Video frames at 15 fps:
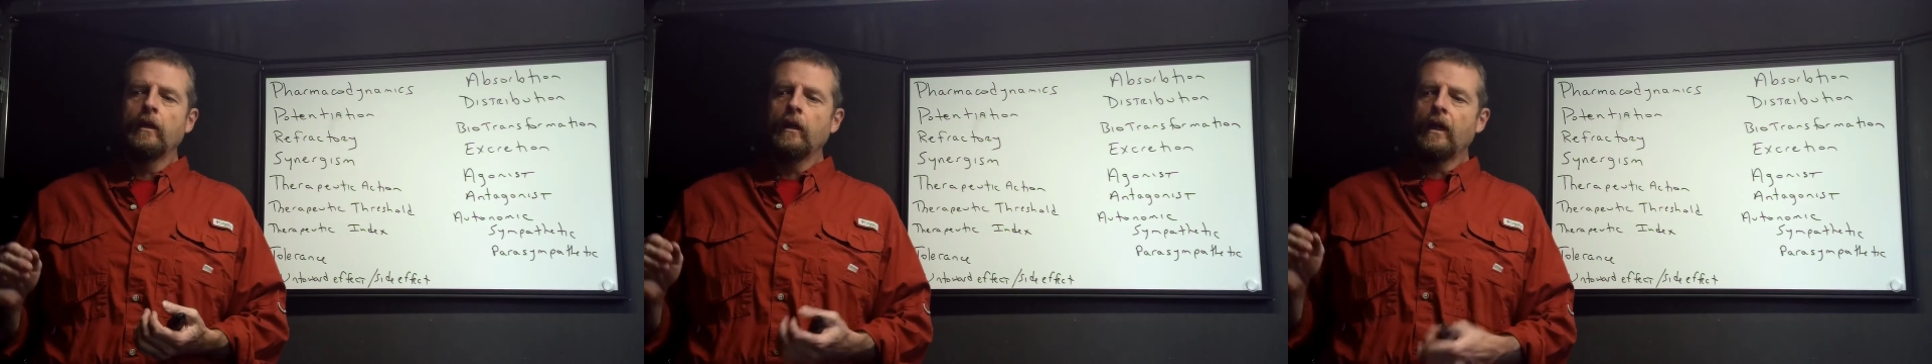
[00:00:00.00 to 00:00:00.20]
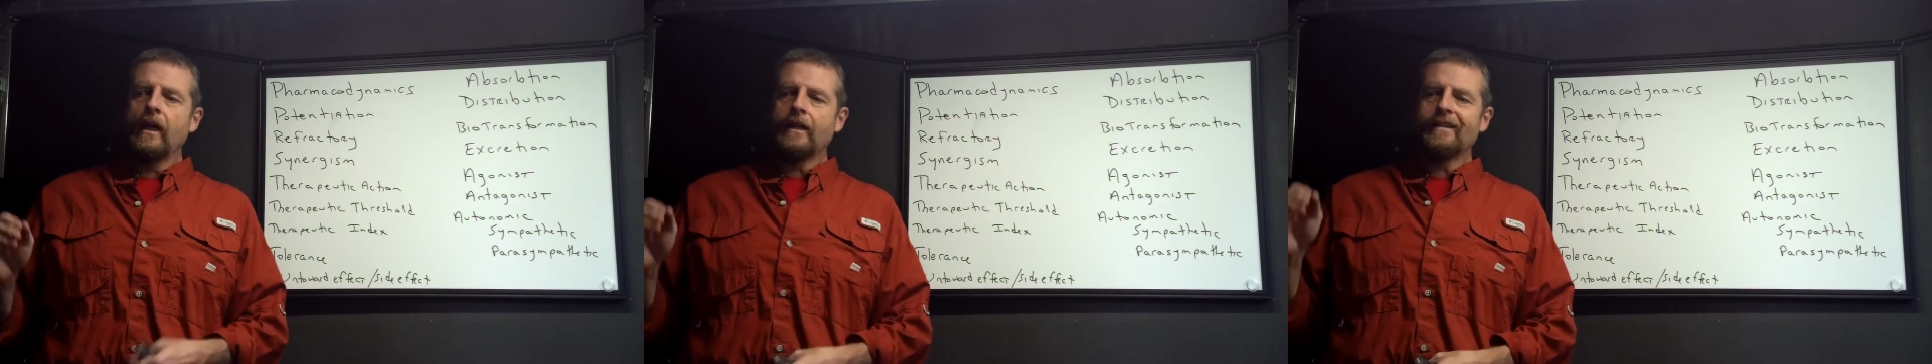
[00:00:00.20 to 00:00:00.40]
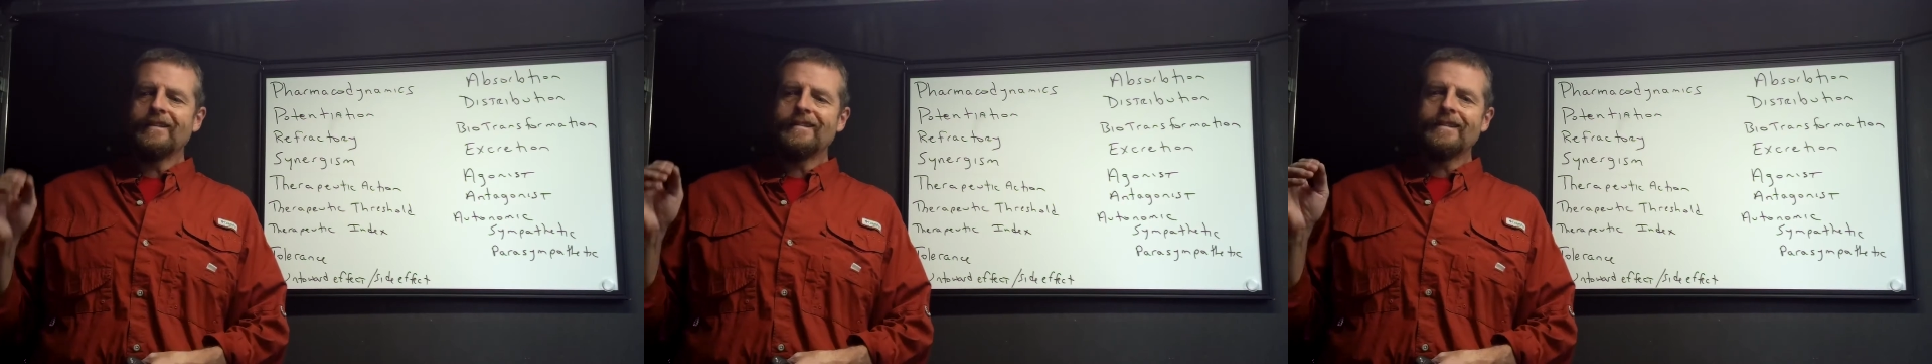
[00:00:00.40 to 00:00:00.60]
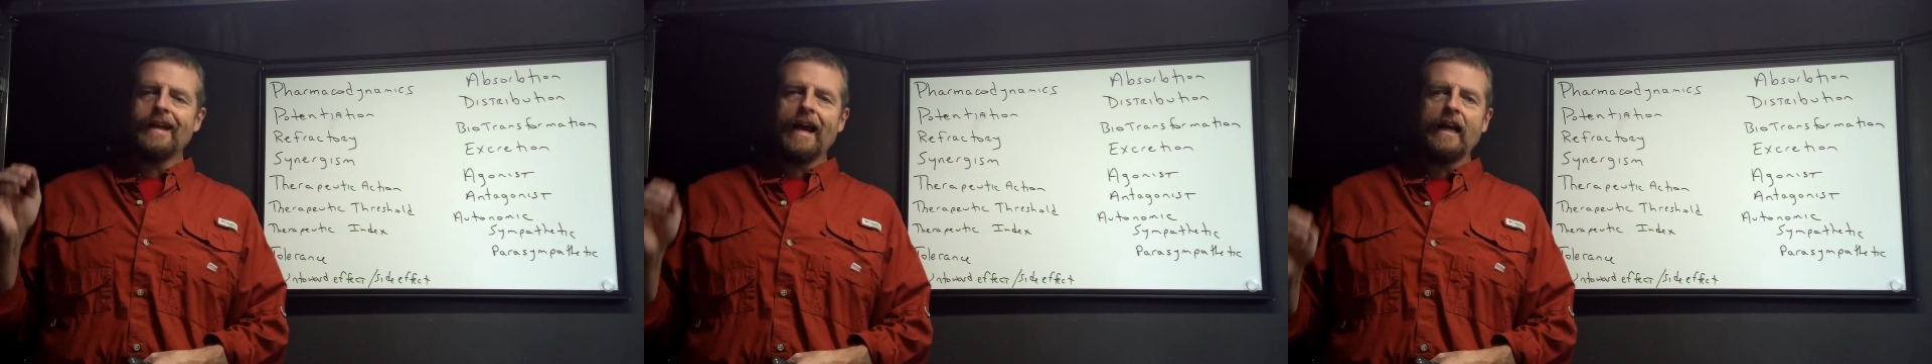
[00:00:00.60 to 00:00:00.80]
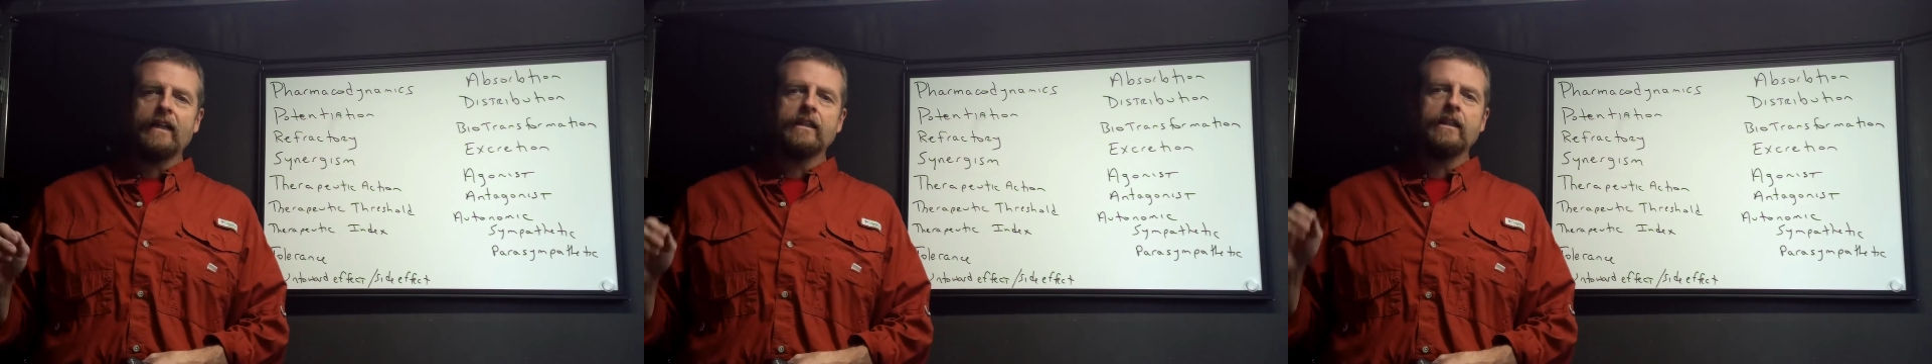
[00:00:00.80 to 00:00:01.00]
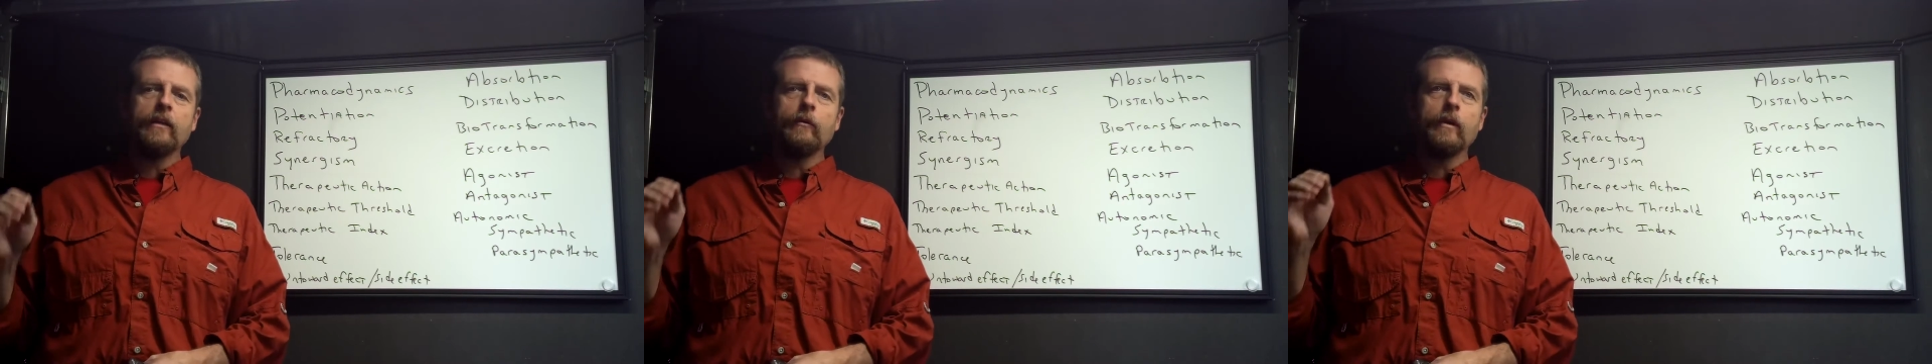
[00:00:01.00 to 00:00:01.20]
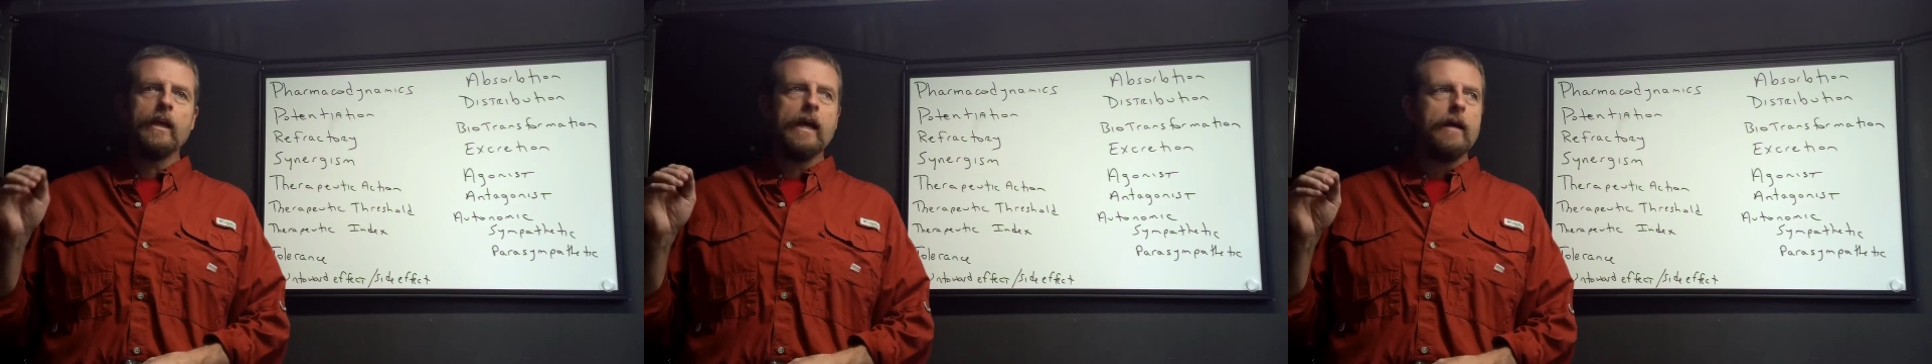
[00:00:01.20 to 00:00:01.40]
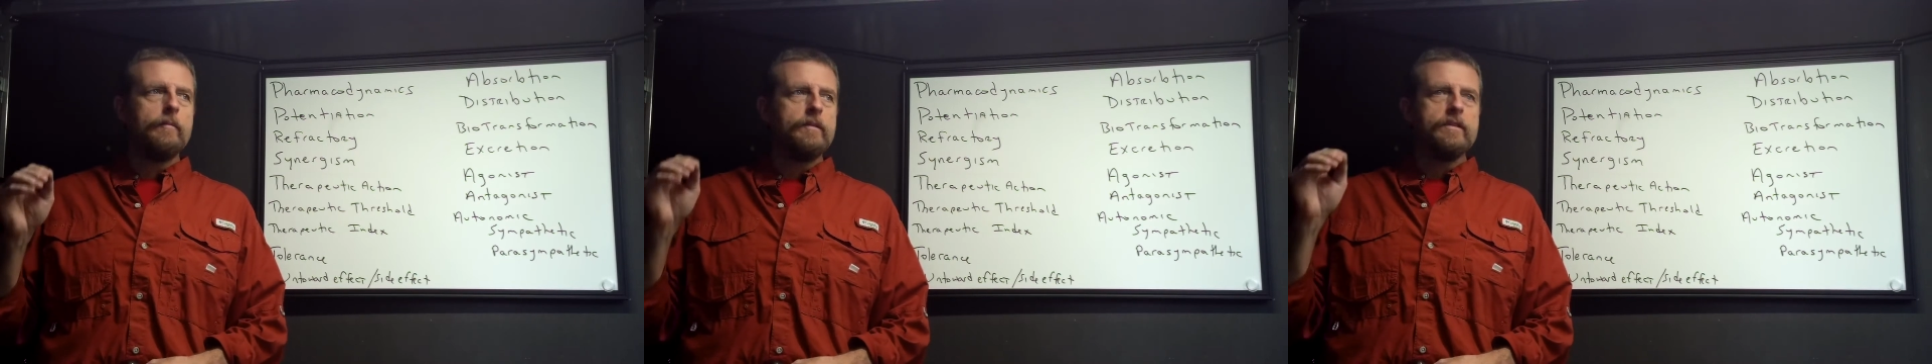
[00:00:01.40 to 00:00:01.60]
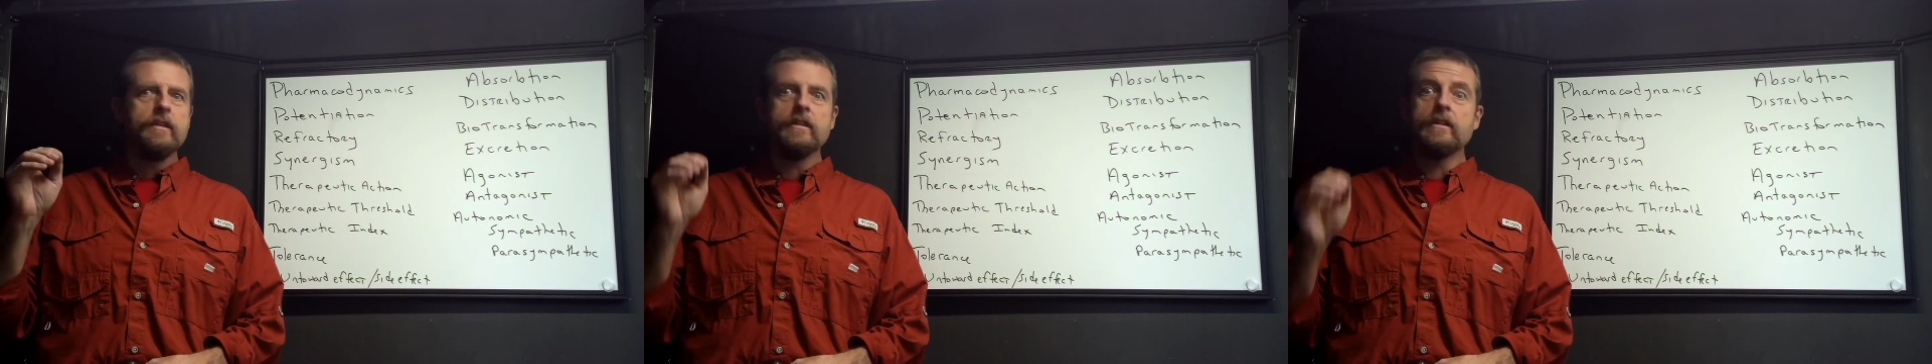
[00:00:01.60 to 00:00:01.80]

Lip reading: exactly what happens at